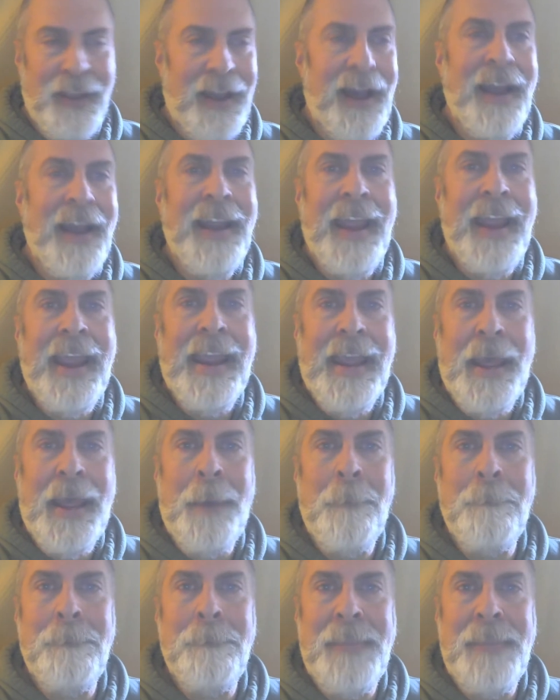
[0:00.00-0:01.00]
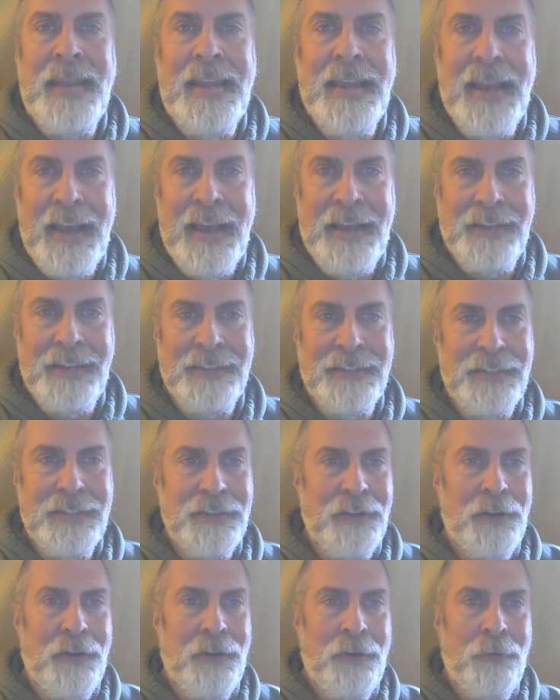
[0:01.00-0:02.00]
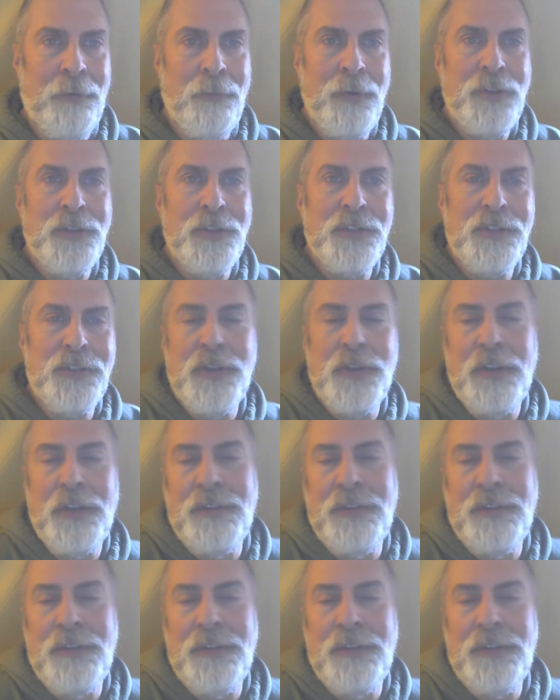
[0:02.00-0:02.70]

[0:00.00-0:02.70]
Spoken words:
Iambs, which is an